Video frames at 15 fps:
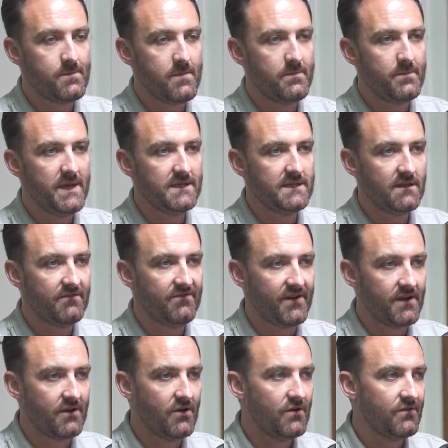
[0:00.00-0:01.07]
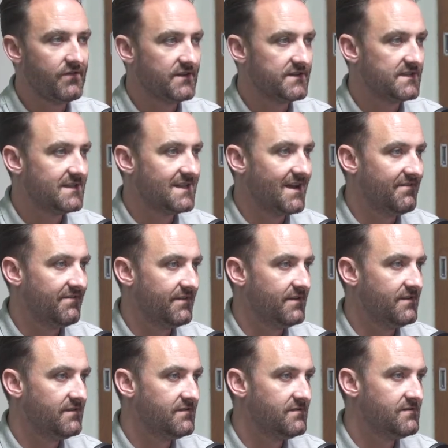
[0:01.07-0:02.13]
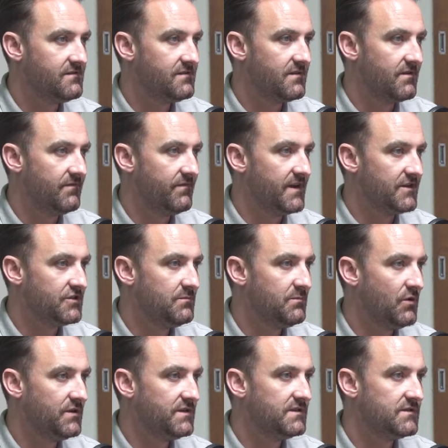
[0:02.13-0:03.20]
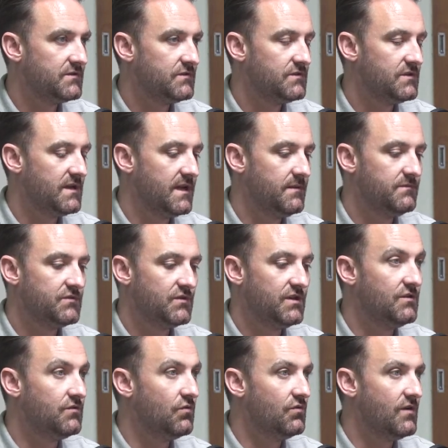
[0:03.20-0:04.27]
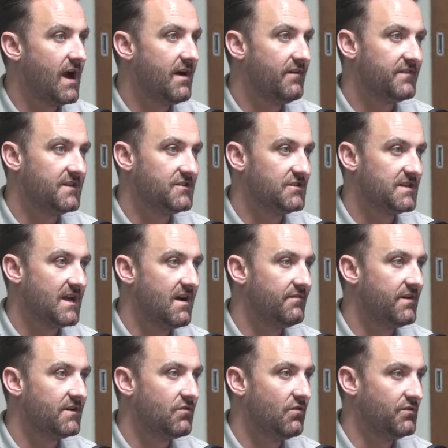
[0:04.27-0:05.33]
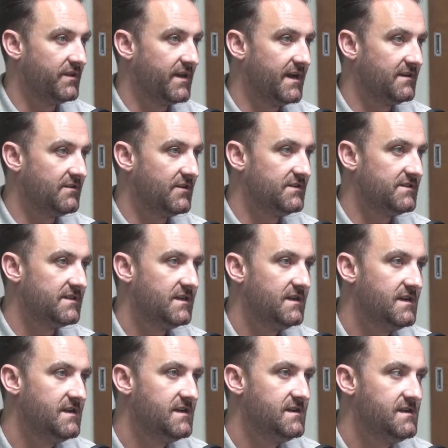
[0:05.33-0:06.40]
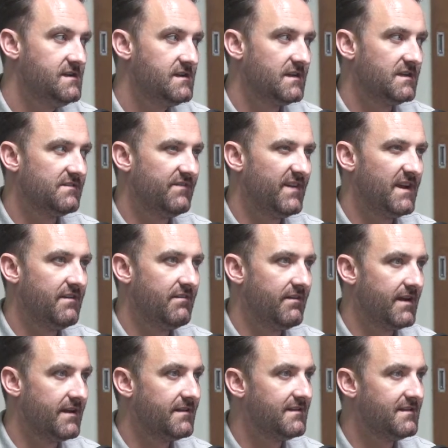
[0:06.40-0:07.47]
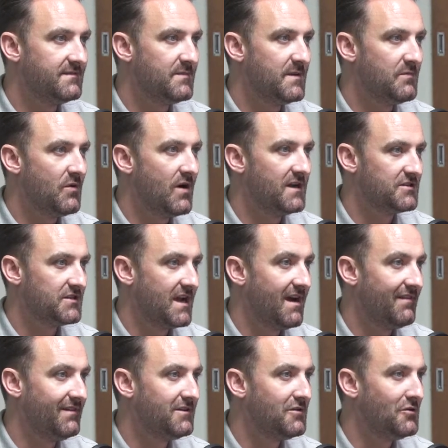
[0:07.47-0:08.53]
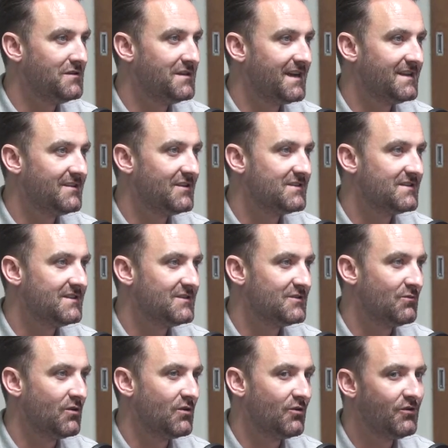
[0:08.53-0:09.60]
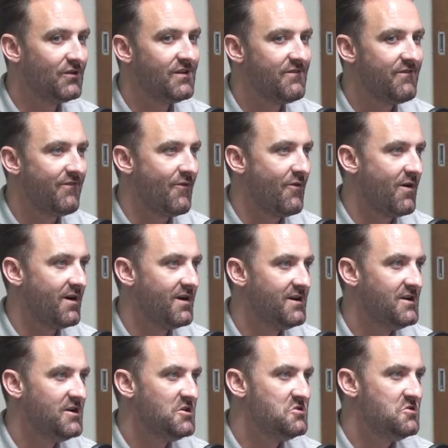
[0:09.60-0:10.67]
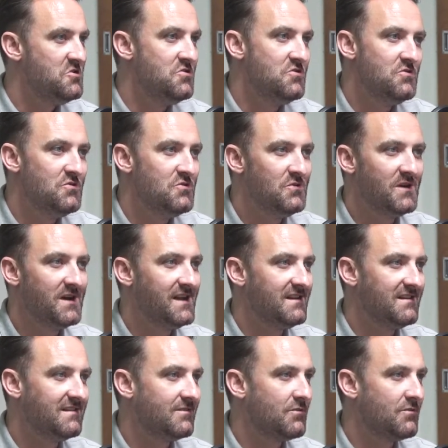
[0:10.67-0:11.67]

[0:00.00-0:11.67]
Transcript: basically figure out if there's different conversion points, so you don't have to just have a contact us, because very rarely does people actually have a contact us. So we're looking for new and